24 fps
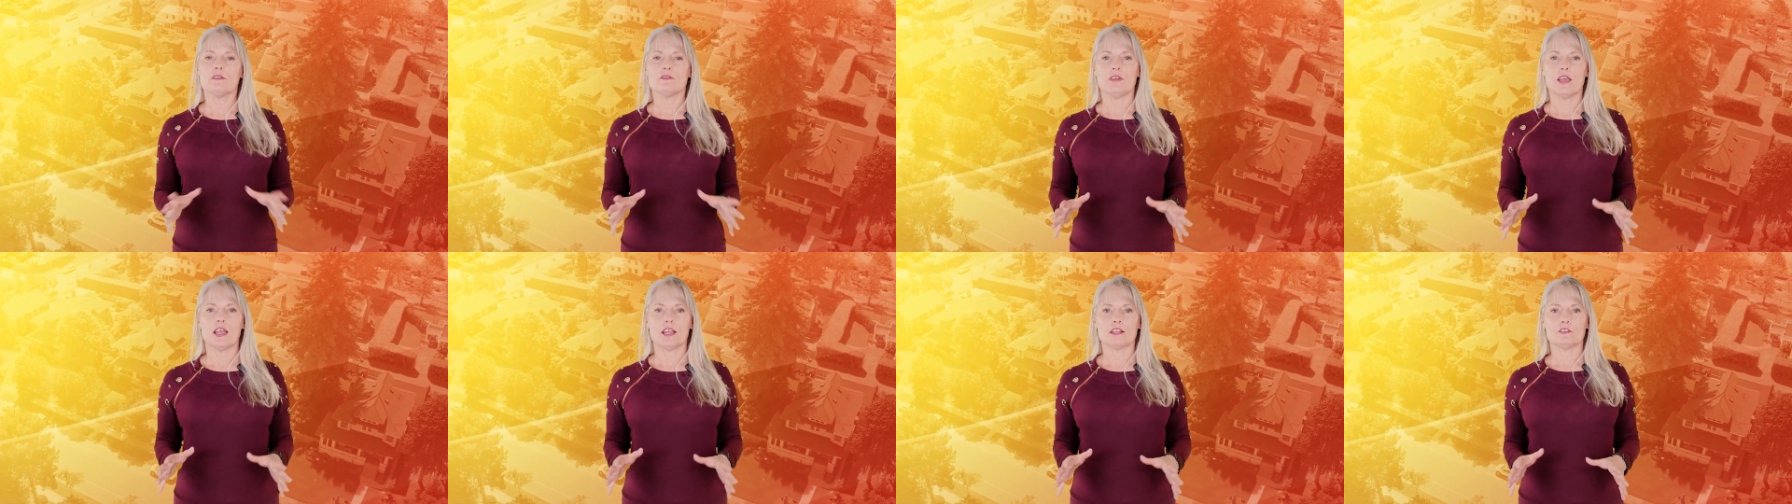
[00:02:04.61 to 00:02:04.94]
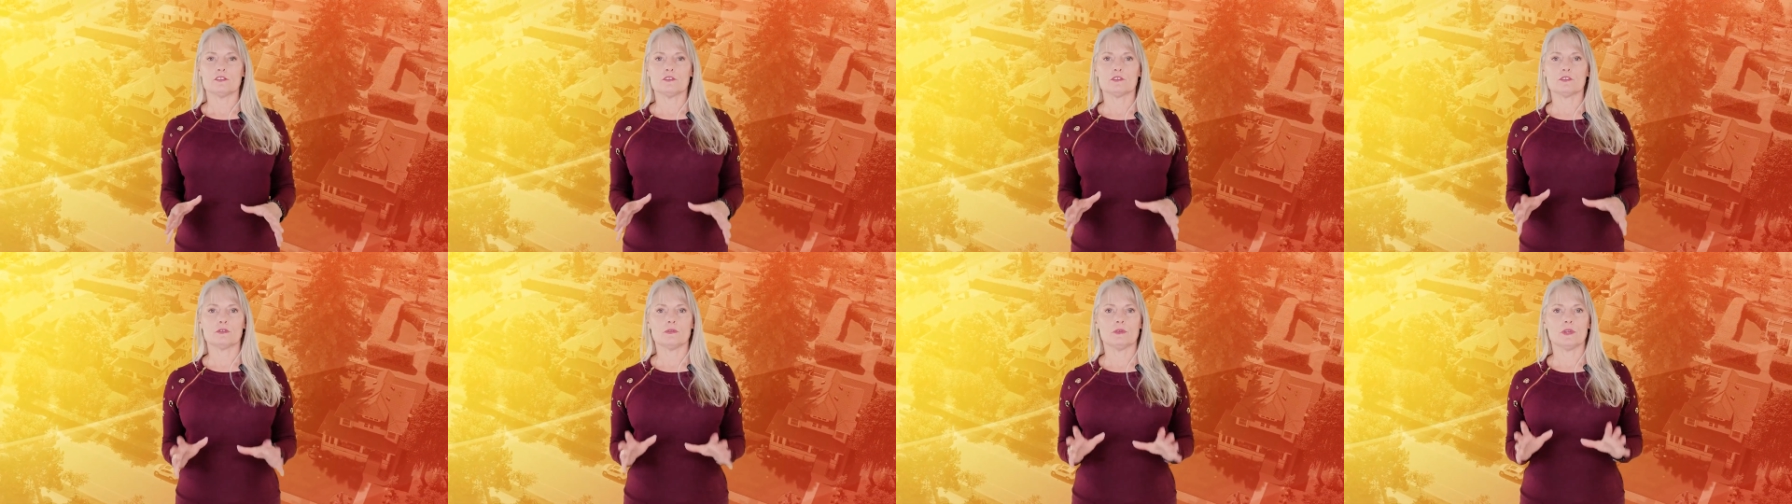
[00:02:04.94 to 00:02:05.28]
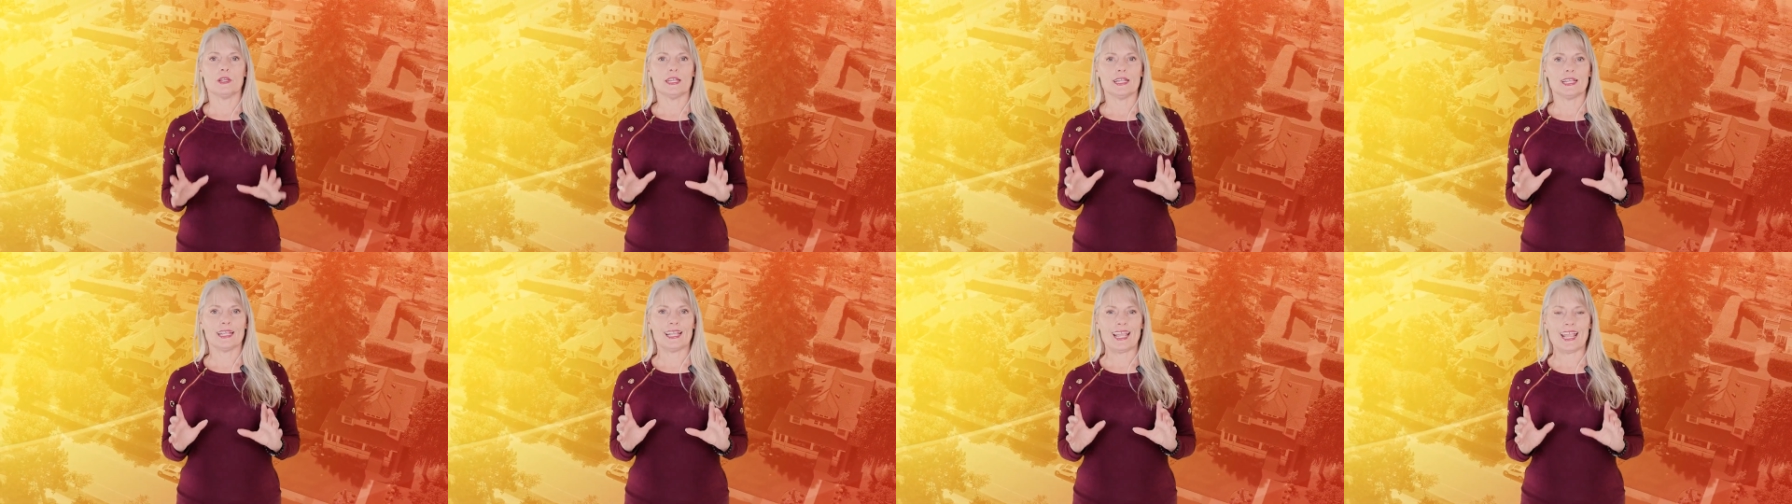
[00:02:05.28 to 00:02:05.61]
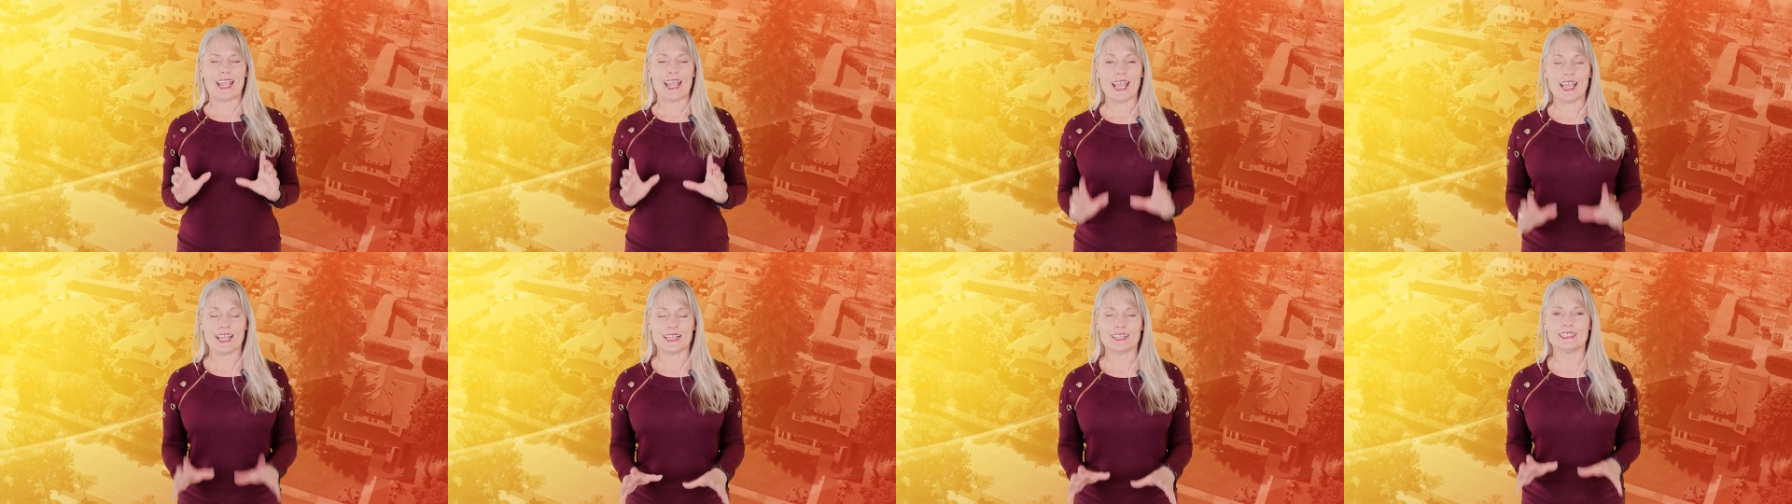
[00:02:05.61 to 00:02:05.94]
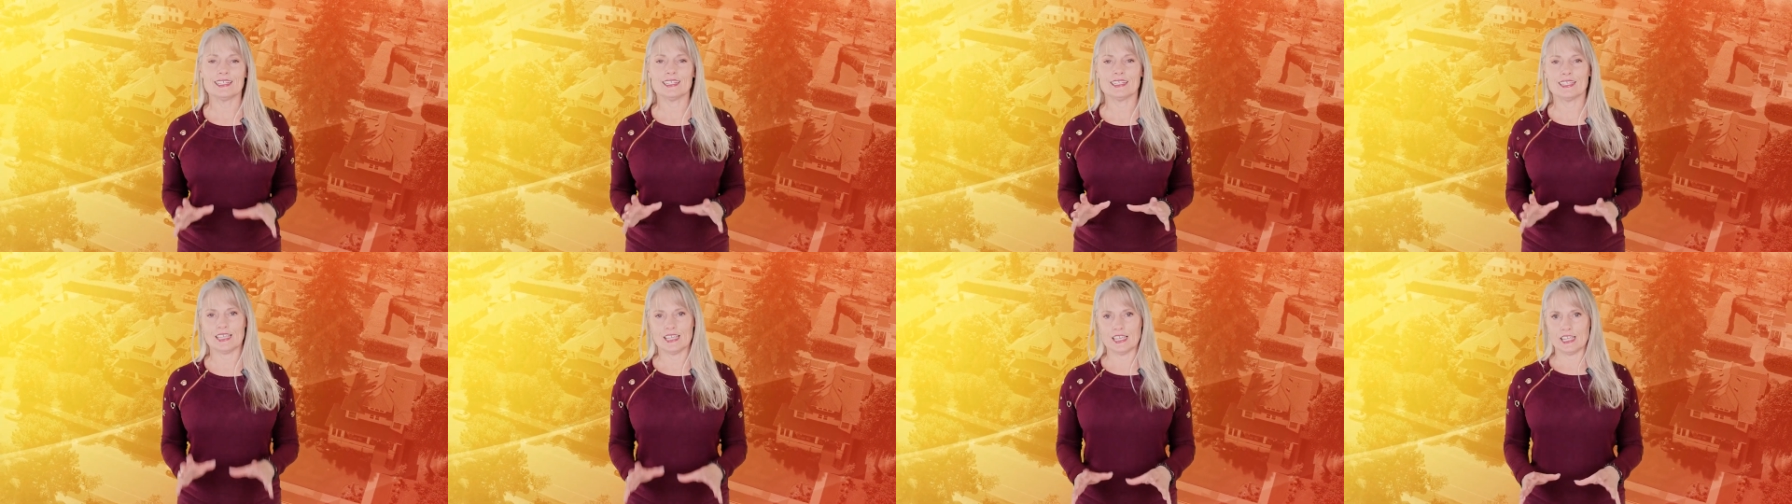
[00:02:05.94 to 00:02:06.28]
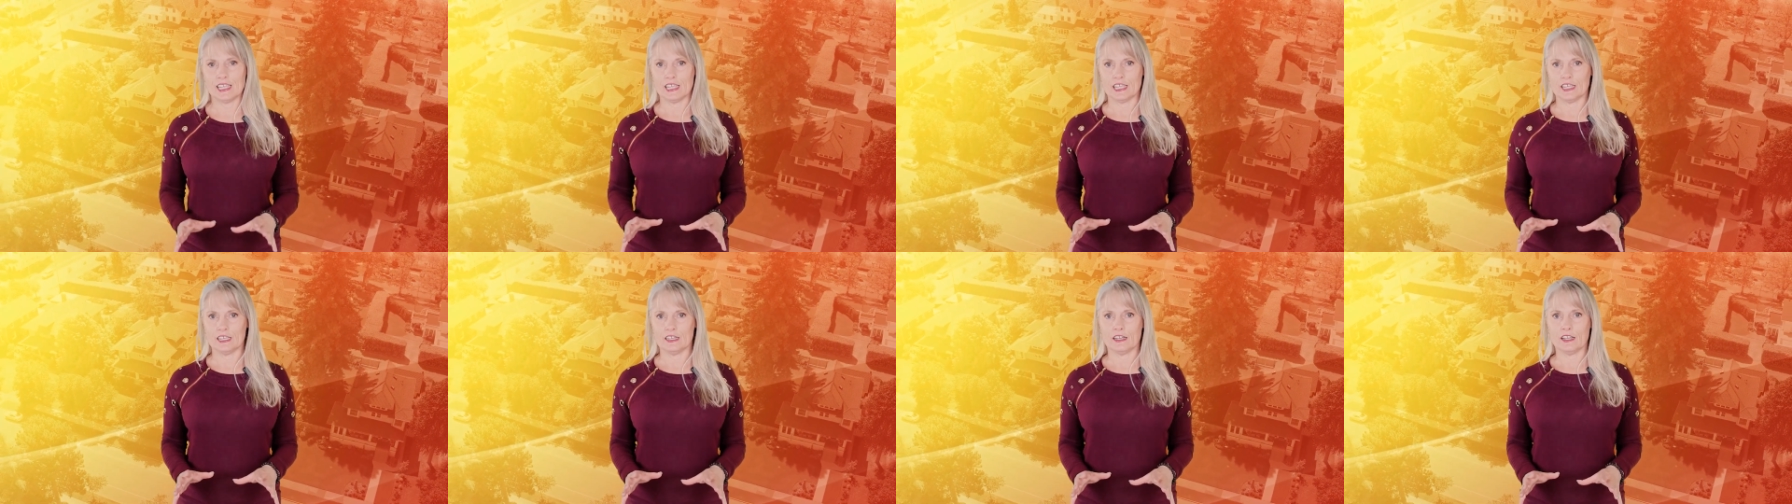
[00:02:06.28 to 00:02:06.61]
factors creating a hectic
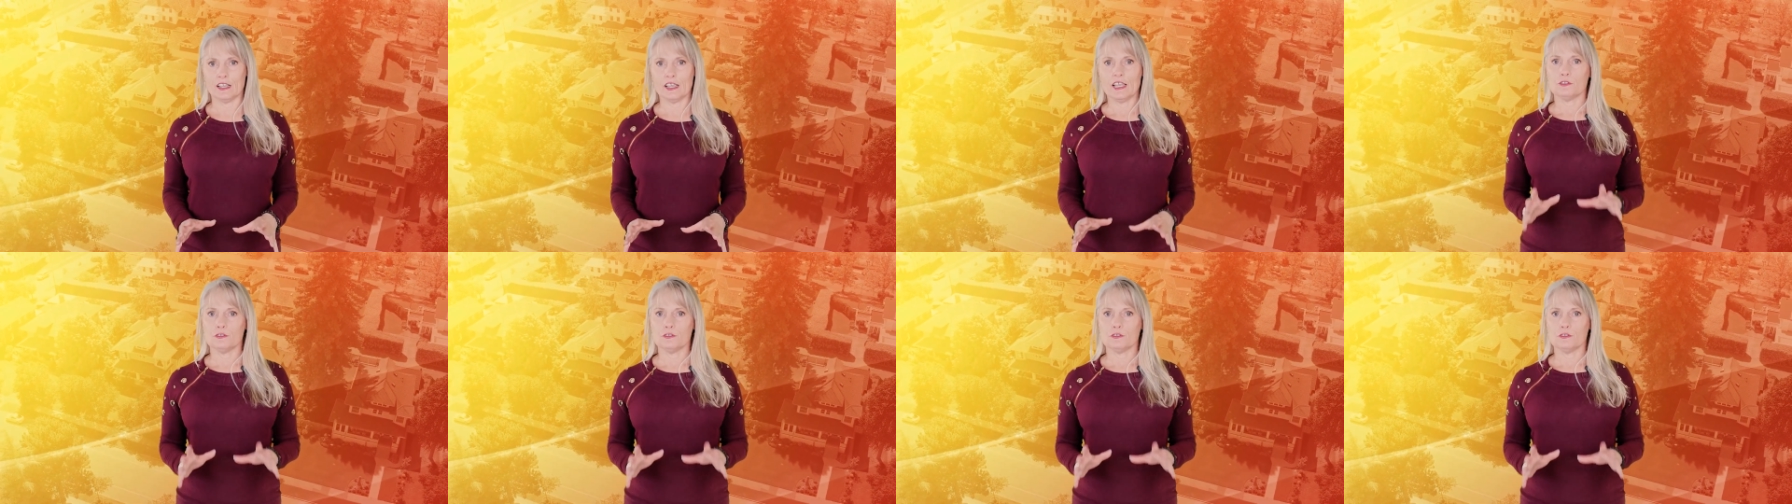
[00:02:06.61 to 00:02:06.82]
end